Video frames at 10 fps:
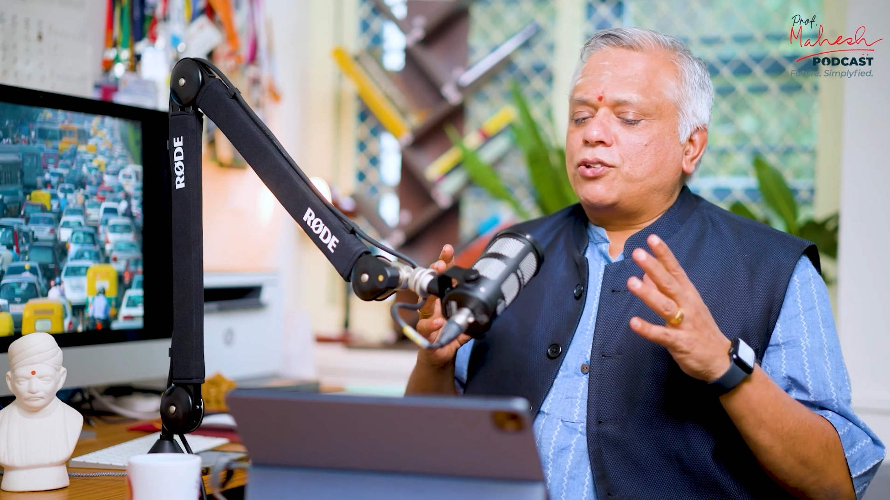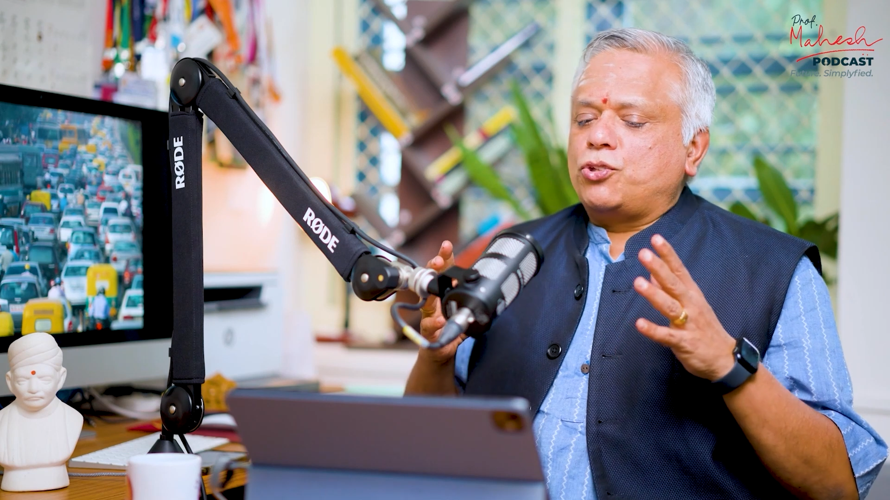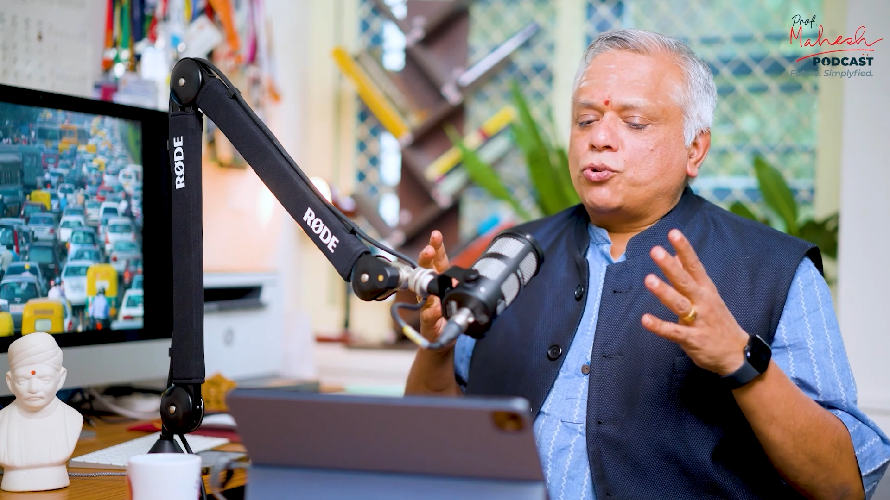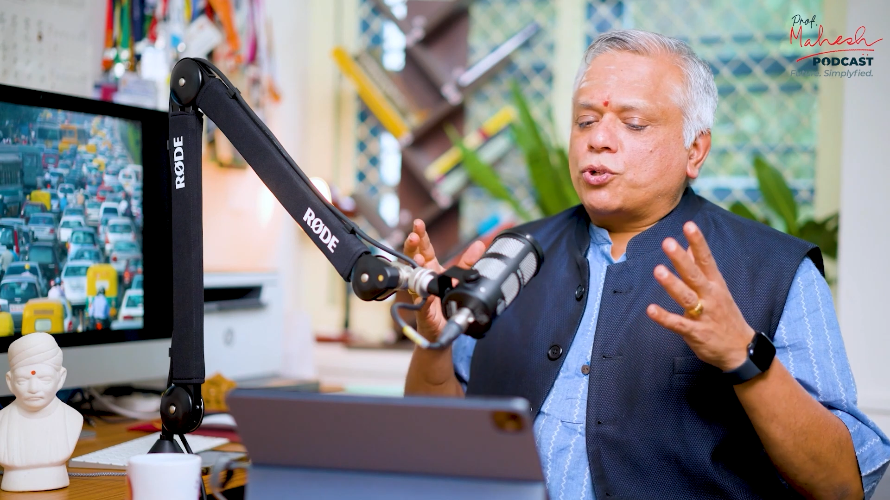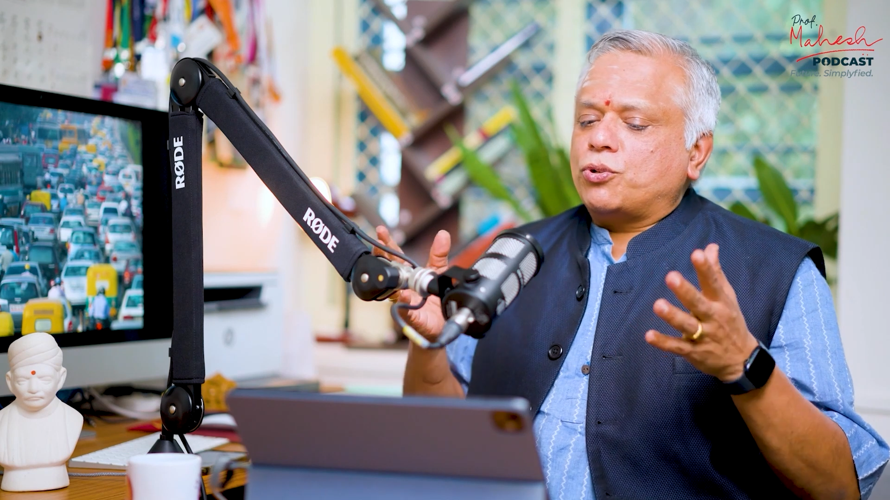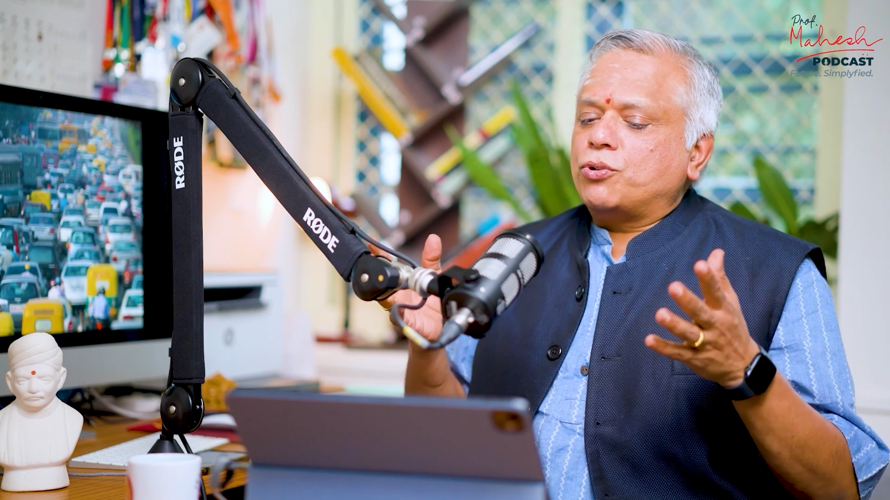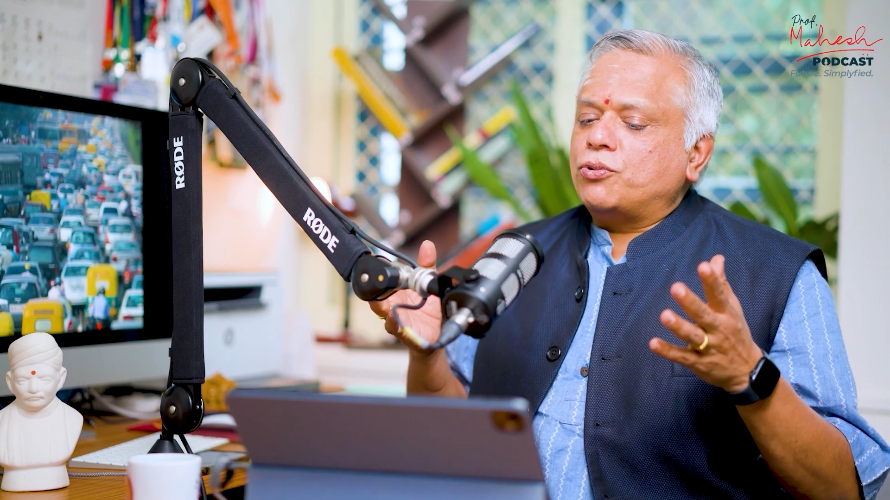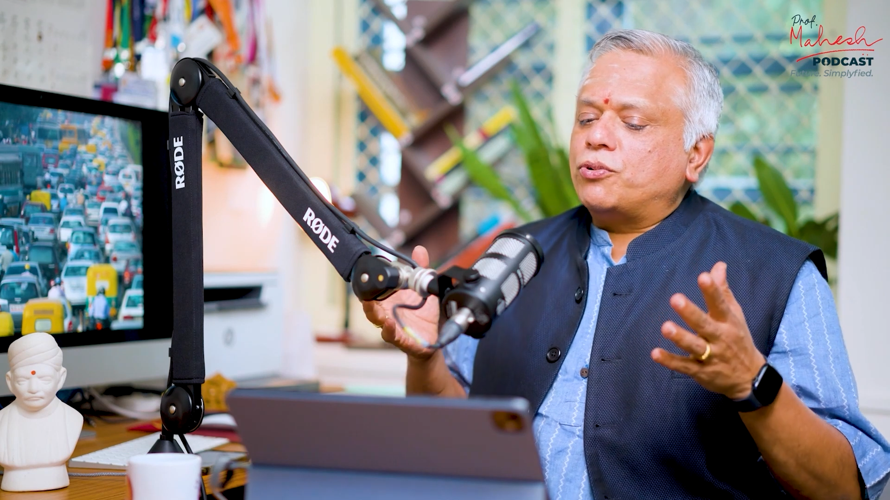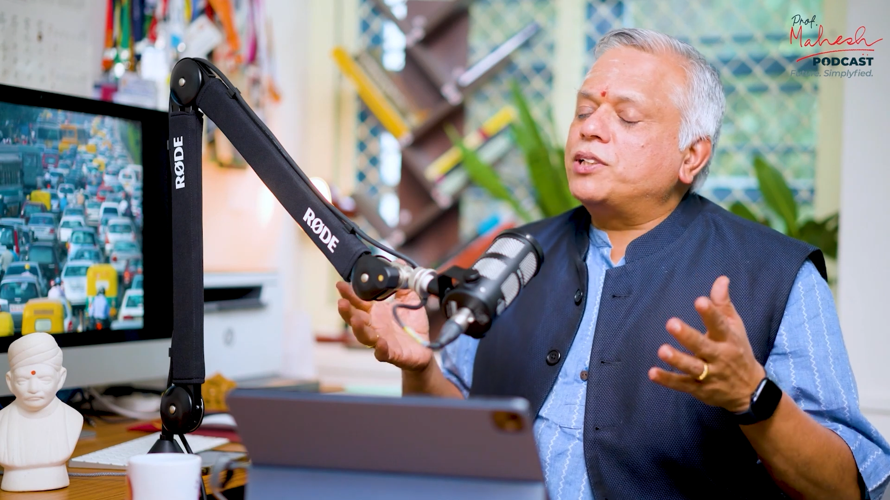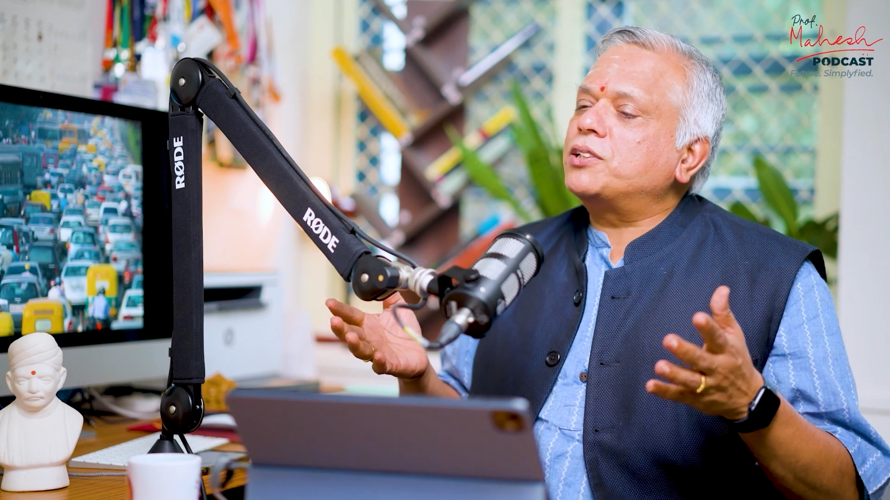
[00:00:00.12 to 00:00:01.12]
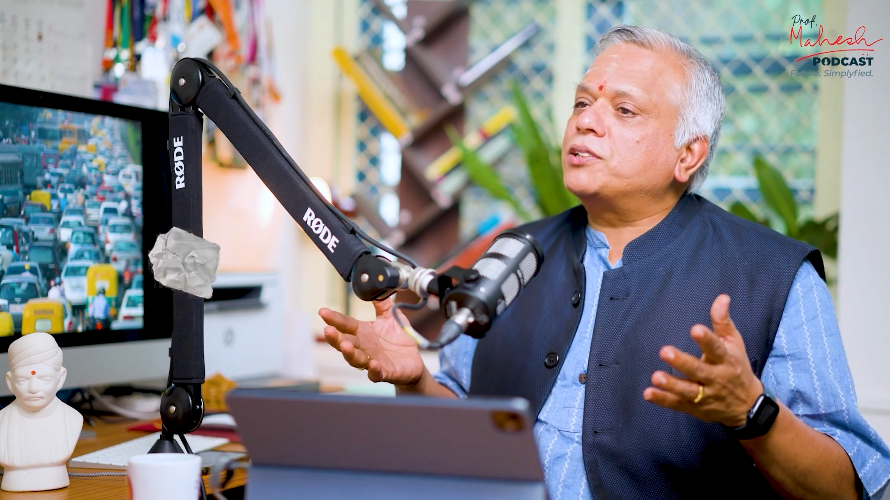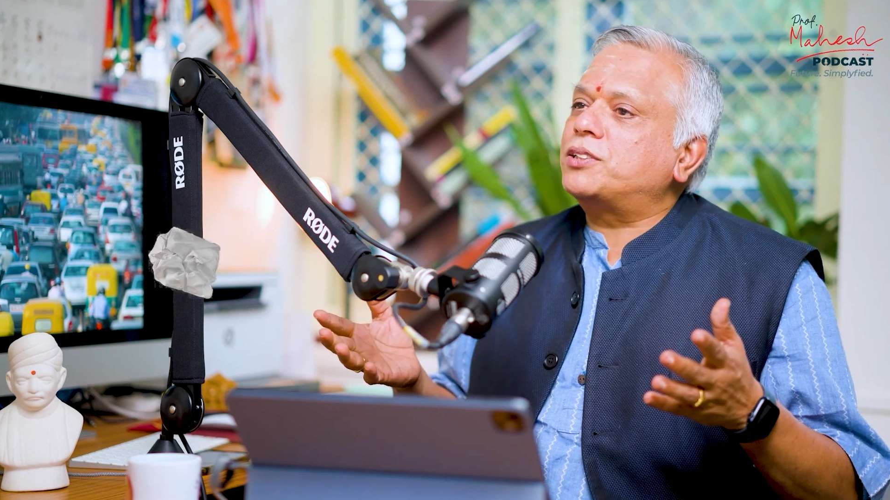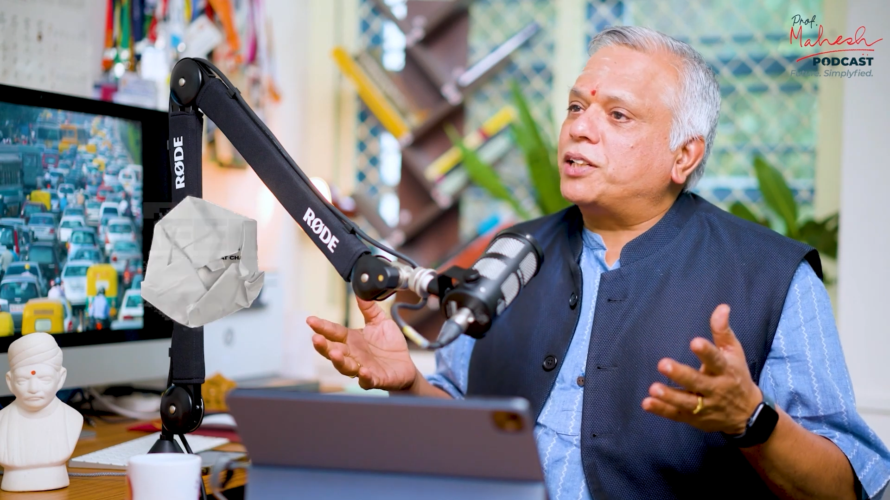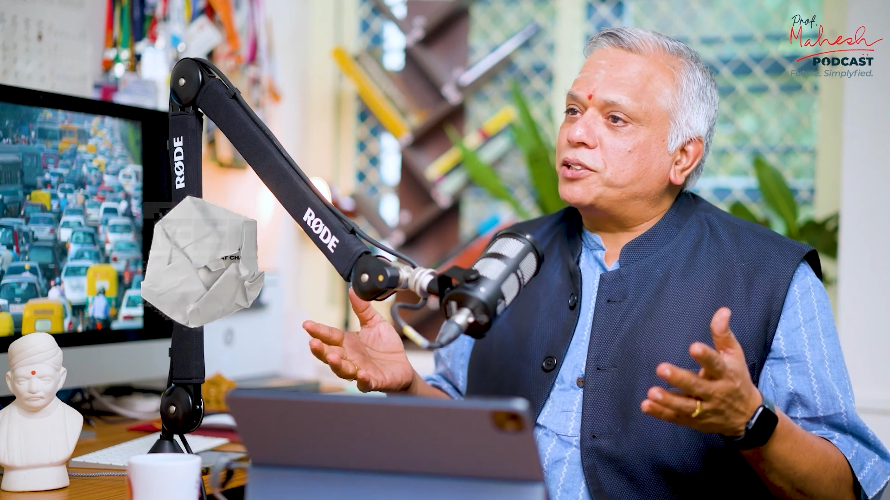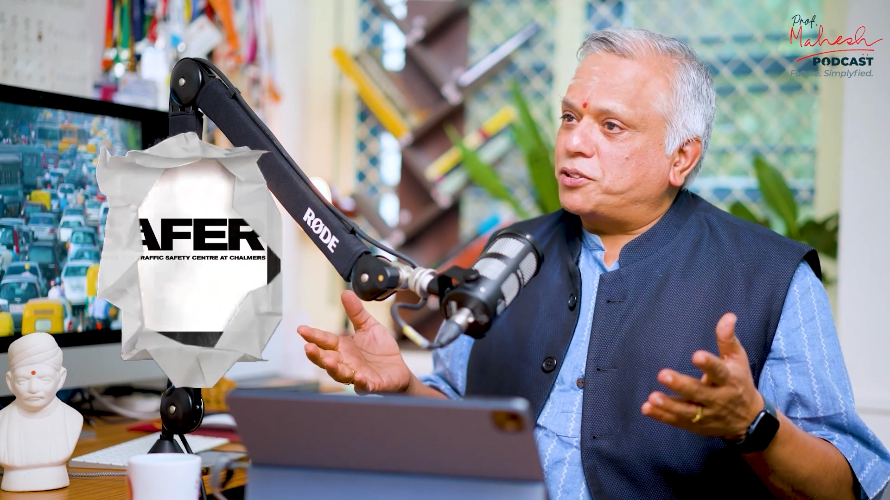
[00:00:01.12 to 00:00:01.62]
your own research
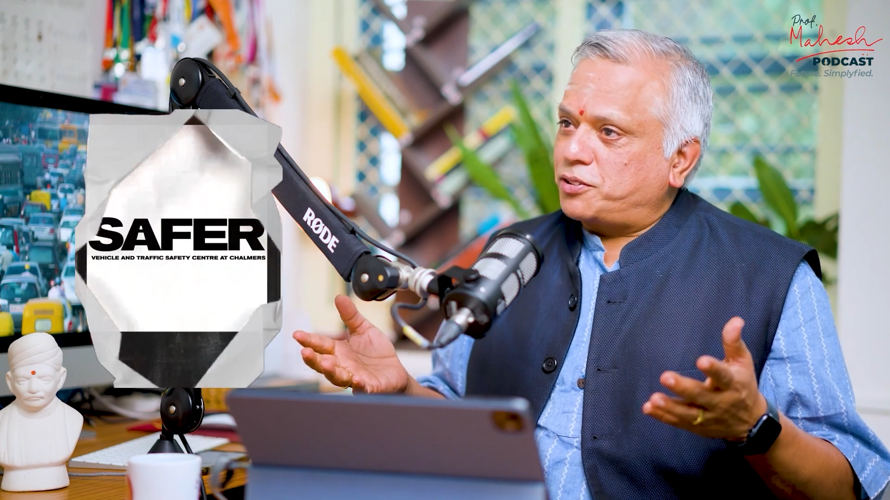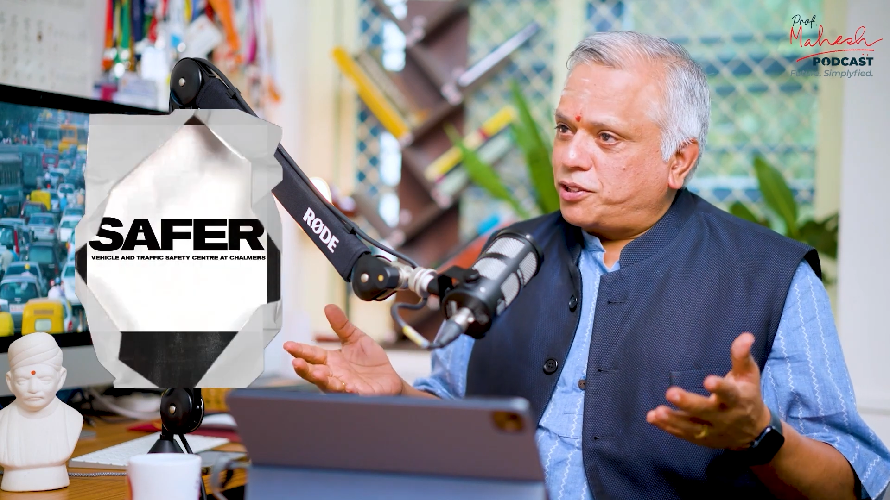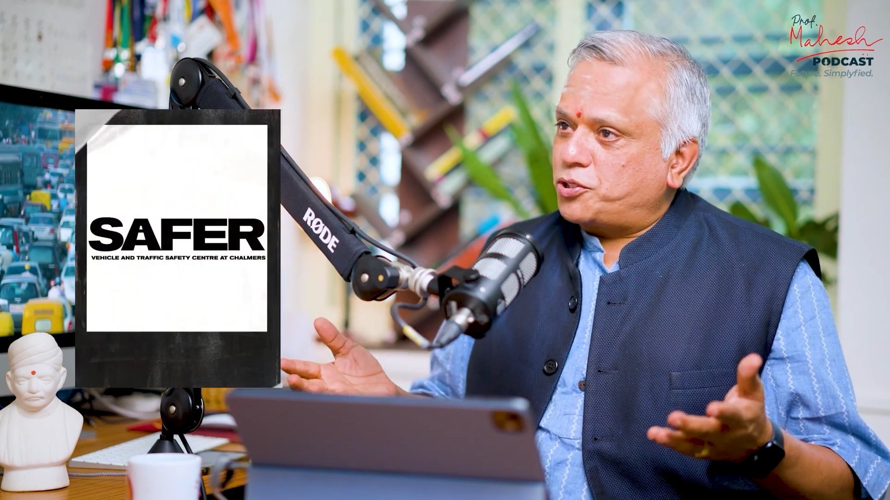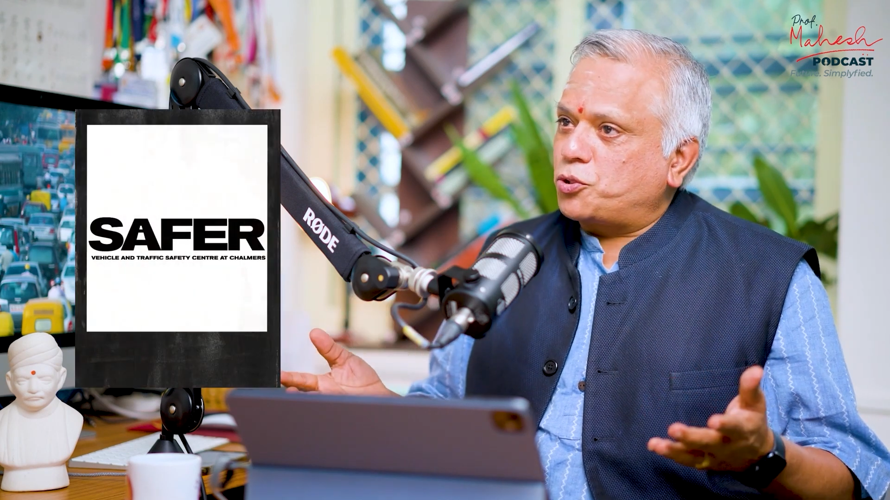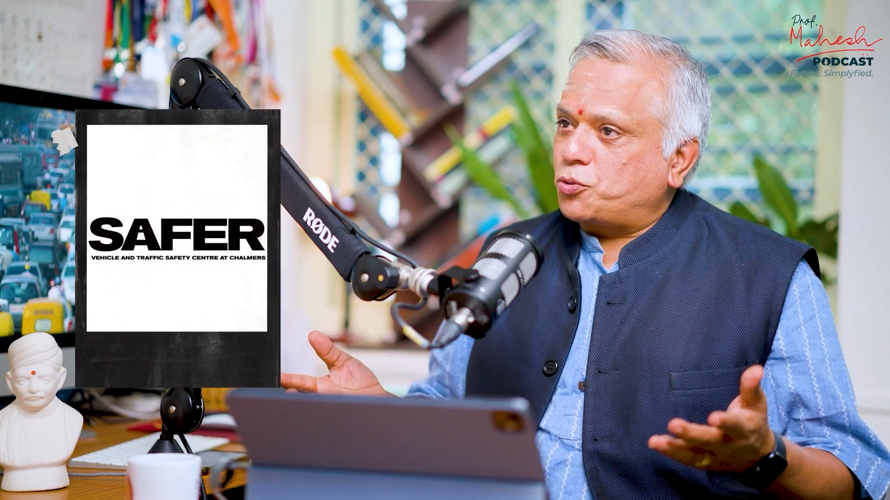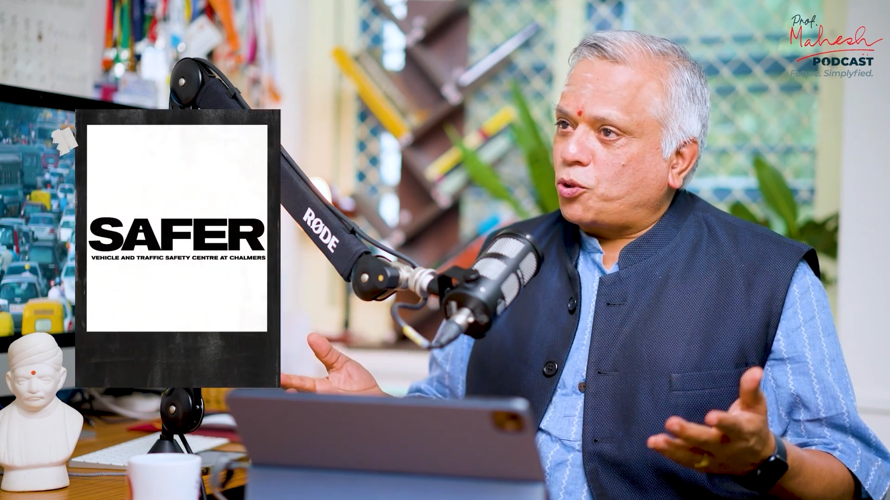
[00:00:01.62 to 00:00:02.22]
center that you